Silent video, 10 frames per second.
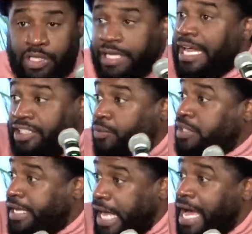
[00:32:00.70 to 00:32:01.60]
want to. Can I?
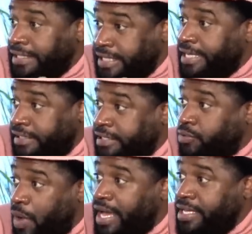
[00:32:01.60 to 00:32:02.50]
She was like, I could take
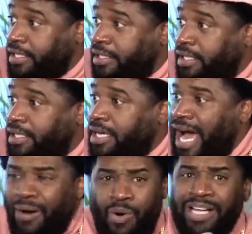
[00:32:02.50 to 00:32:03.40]
this, right? Was the
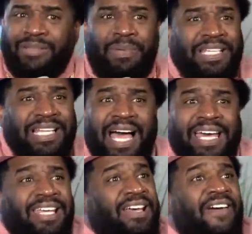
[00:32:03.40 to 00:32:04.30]
night over? I wanted to be
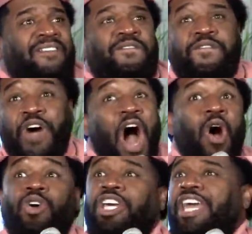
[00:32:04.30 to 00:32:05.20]
like,
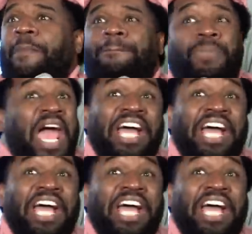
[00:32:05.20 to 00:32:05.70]
fucking